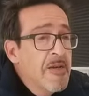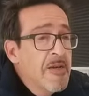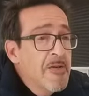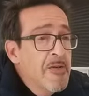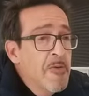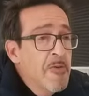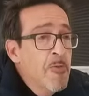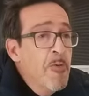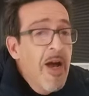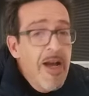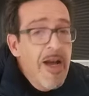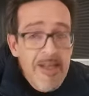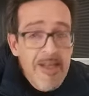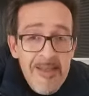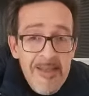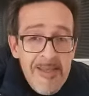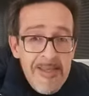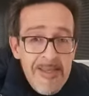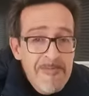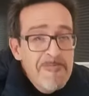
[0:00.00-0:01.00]

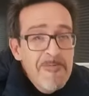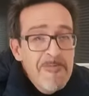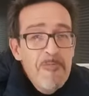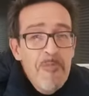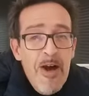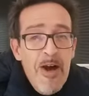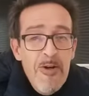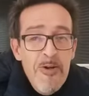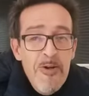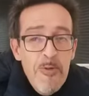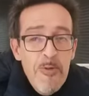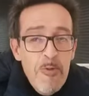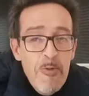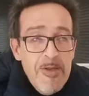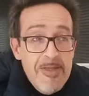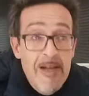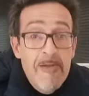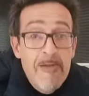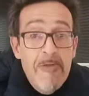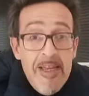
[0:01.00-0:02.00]
Once, Paolo
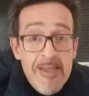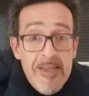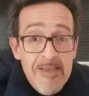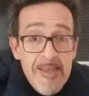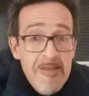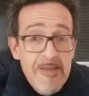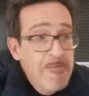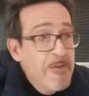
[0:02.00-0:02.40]
was arrested